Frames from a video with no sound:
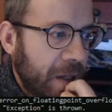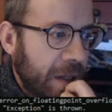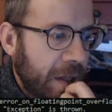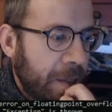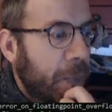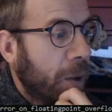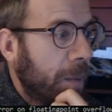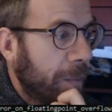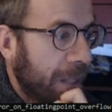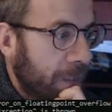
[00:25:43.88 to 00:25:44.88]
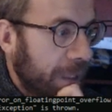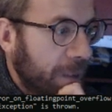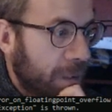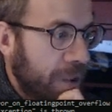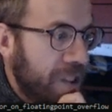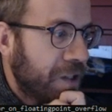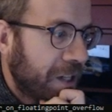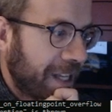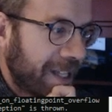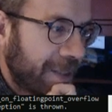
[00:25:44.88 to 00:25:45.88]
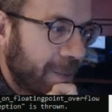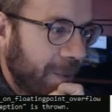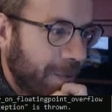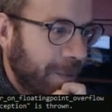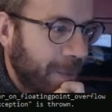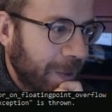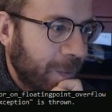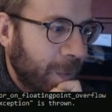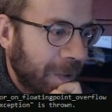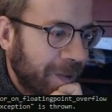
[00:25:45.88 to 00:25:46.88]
problem that we originated wanted